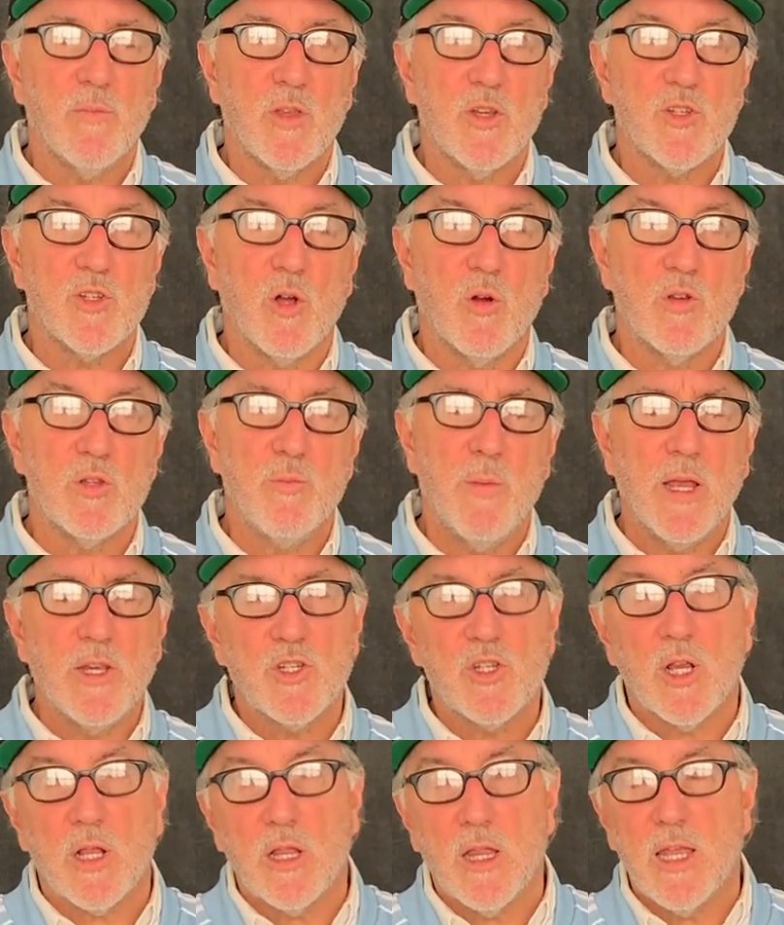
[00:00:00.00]
So it was
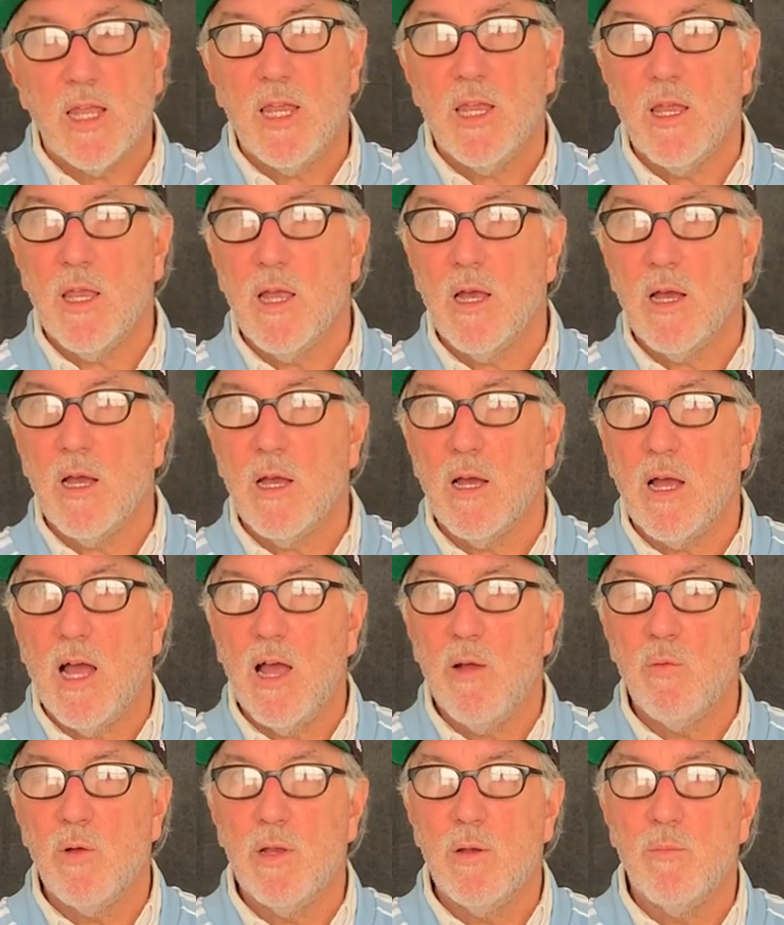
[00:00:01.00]
basically,
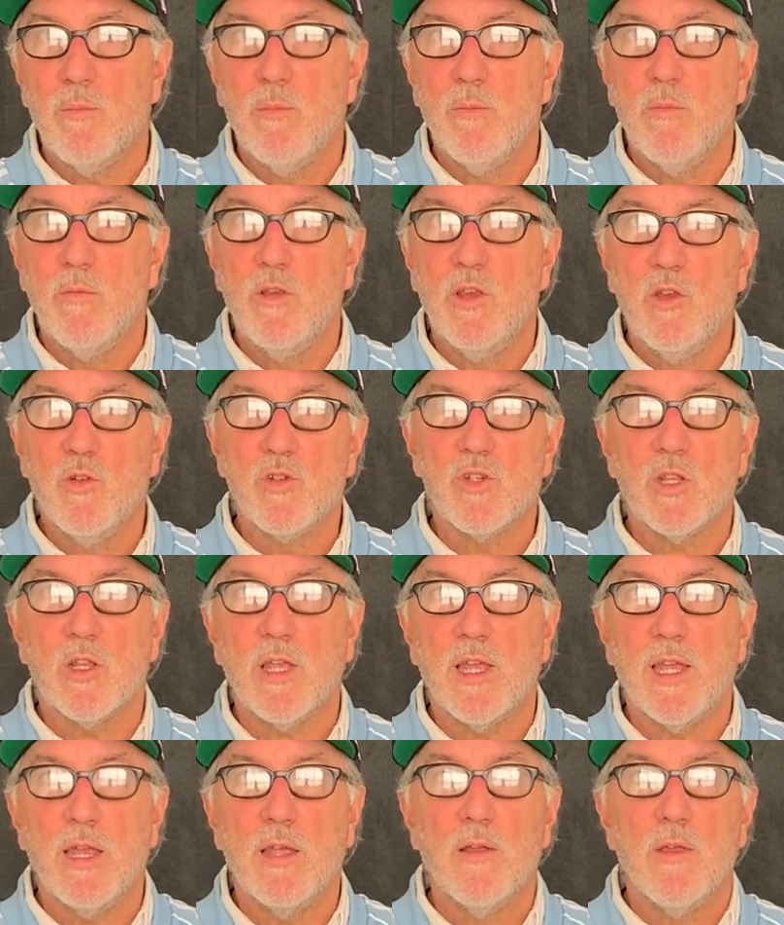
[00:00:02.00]
I would
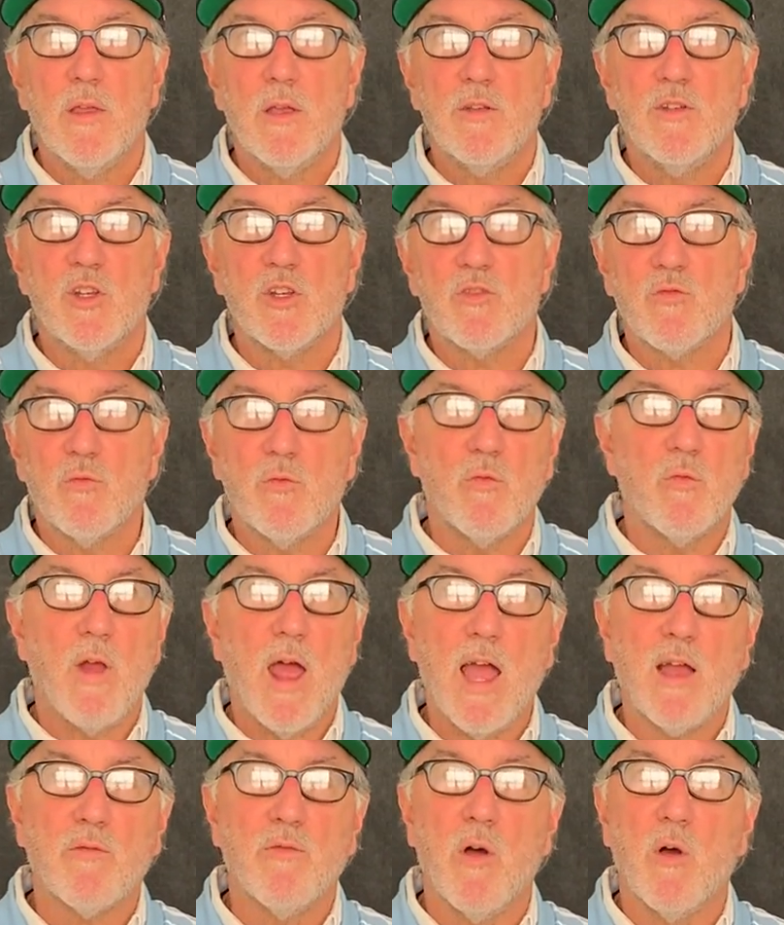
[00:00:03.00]
usually just
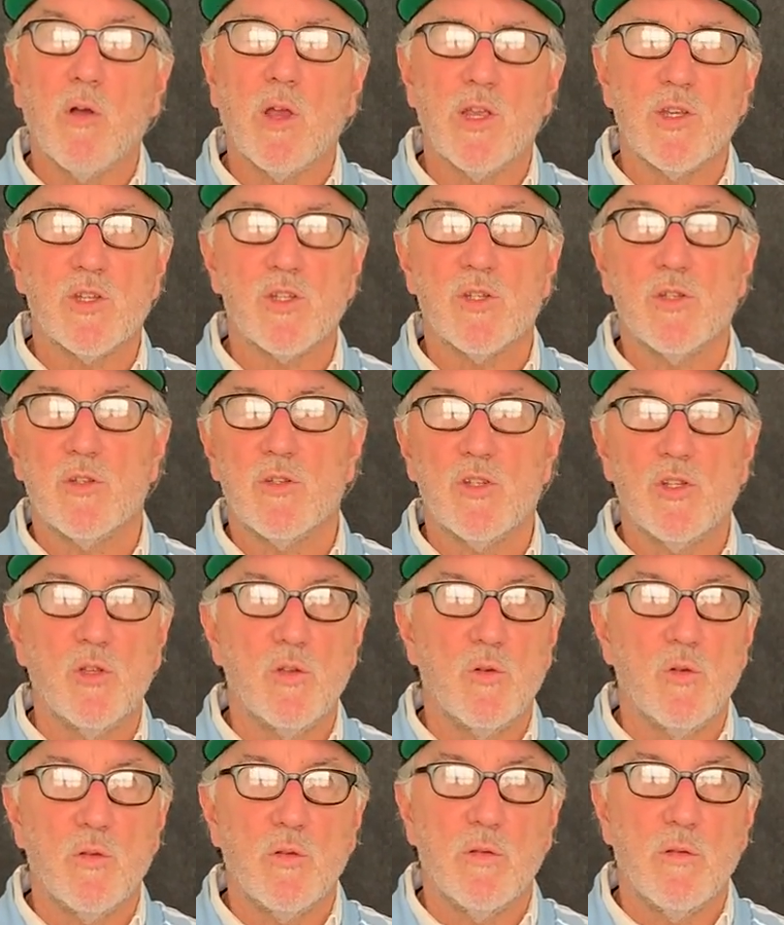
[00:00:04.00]
rack focus
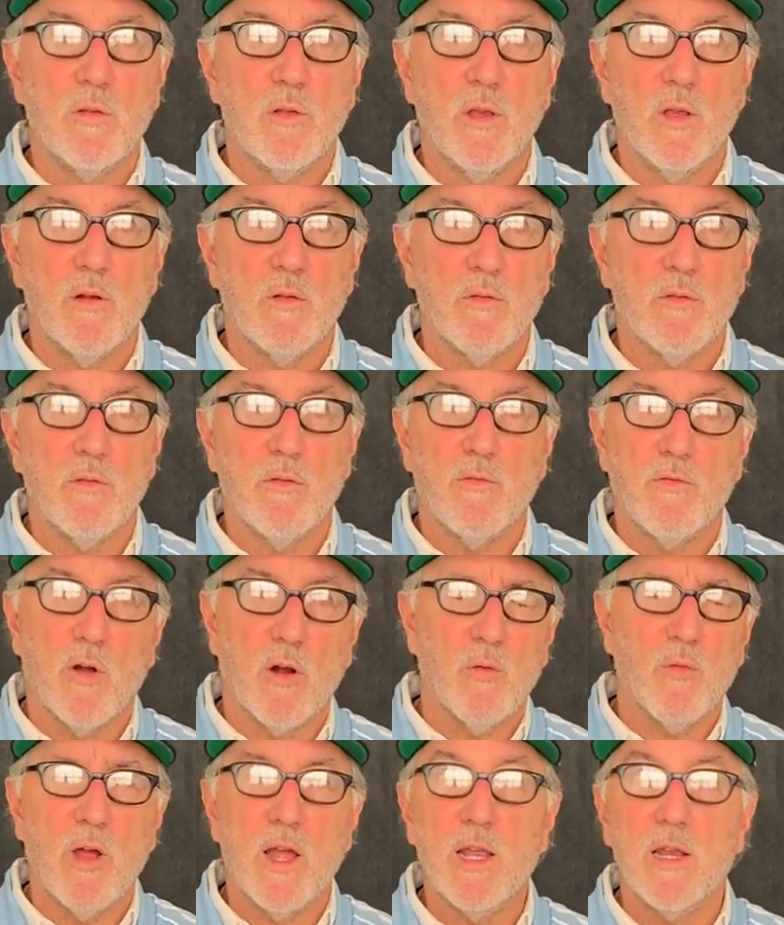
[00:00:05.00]
to,
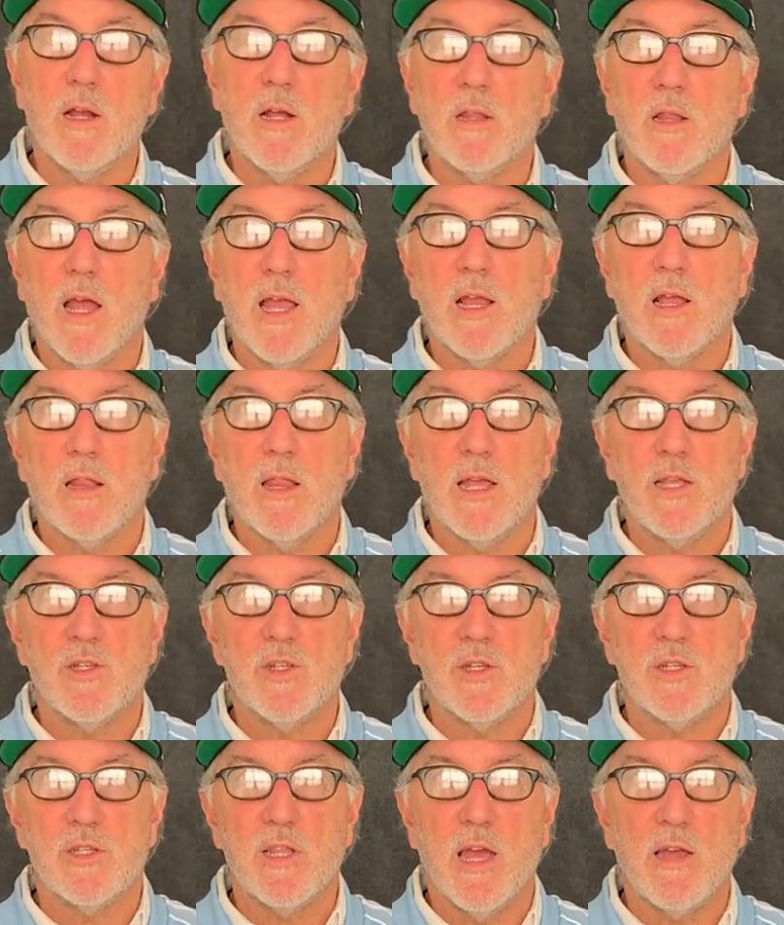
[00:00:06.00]
far right on Leica
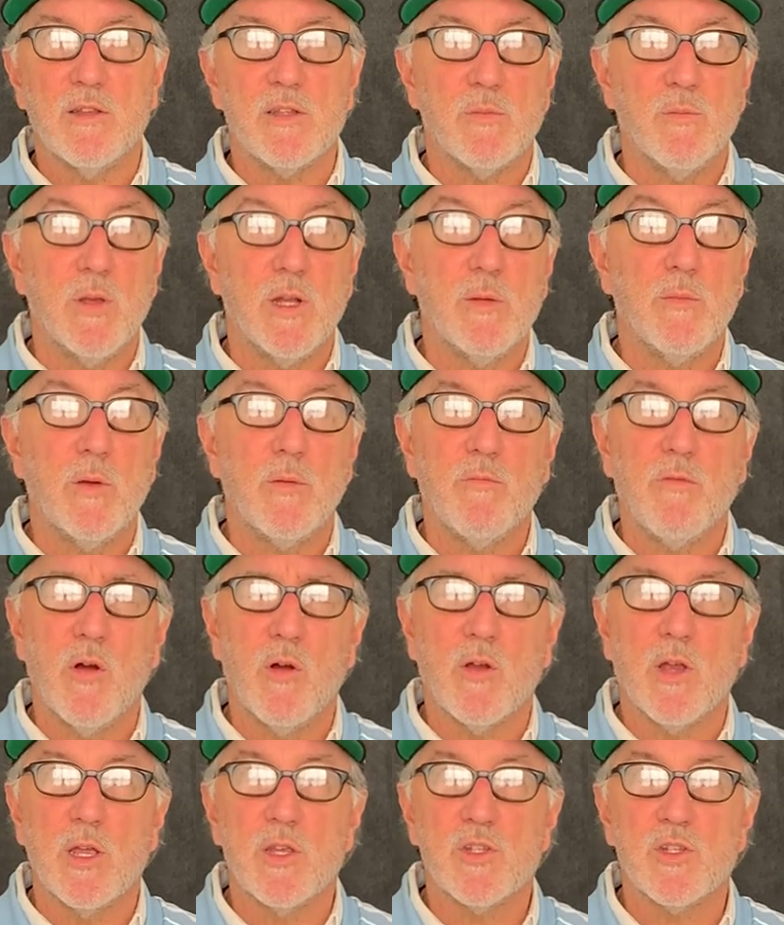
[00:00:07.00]
lenses, that's minimum
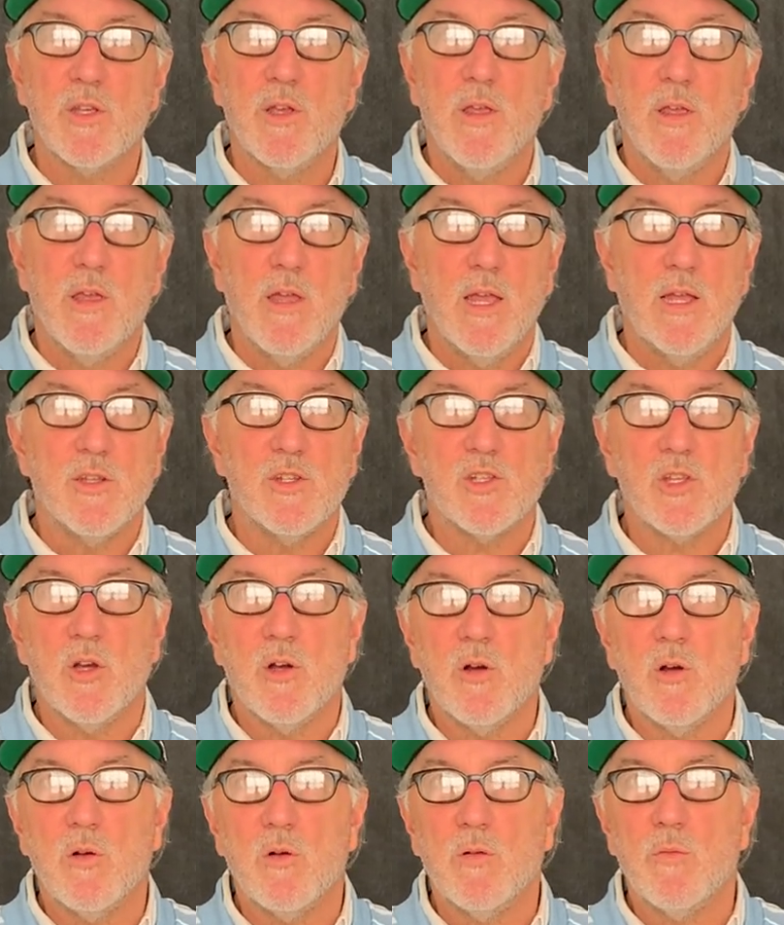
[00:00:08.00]
focus. And
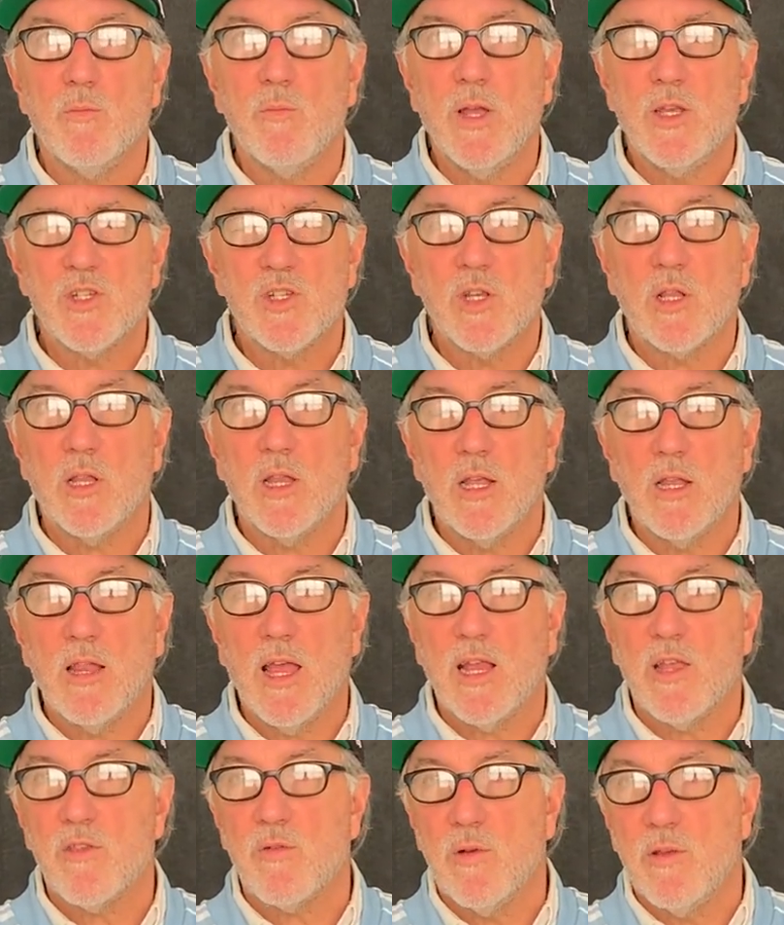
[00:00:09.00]
so basically
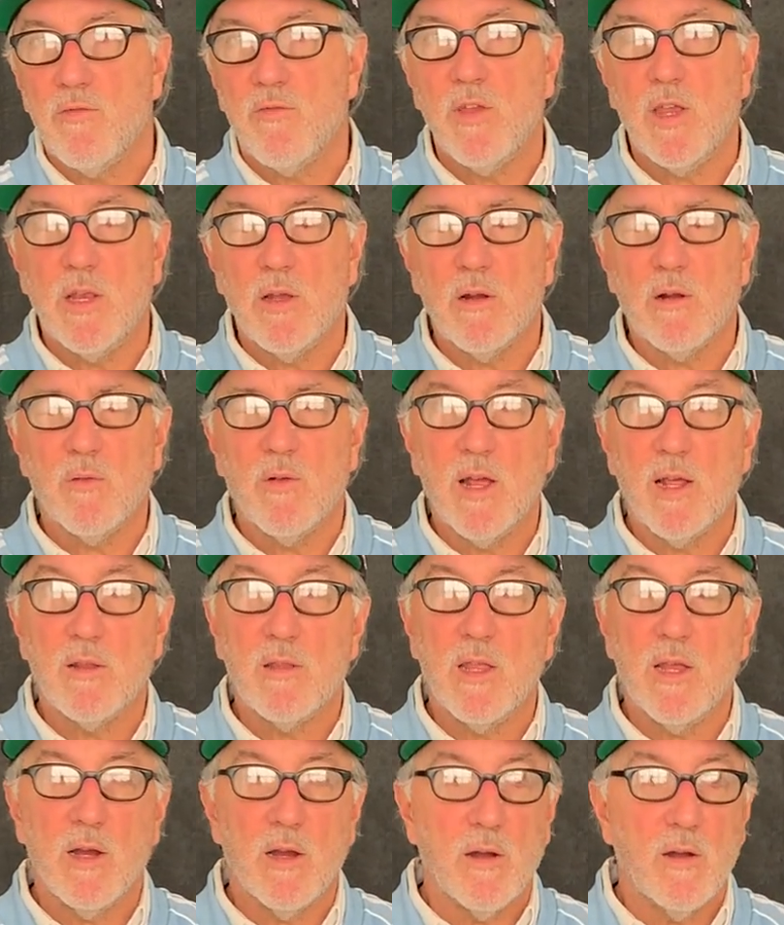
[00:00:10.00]
like 3 feet
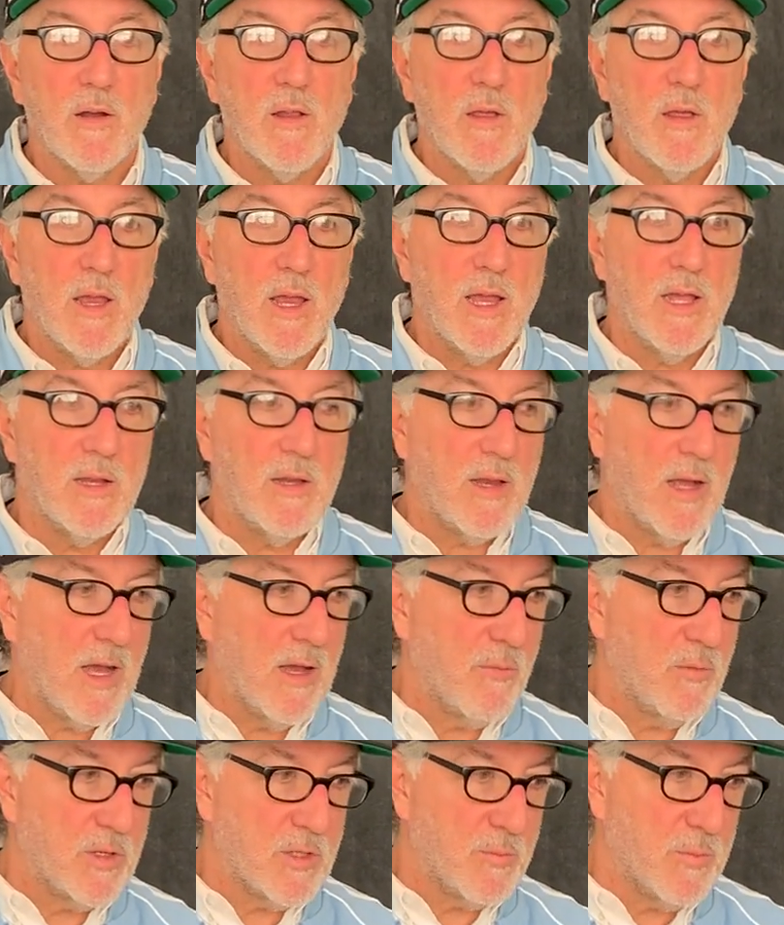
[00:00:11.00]
around there, and I was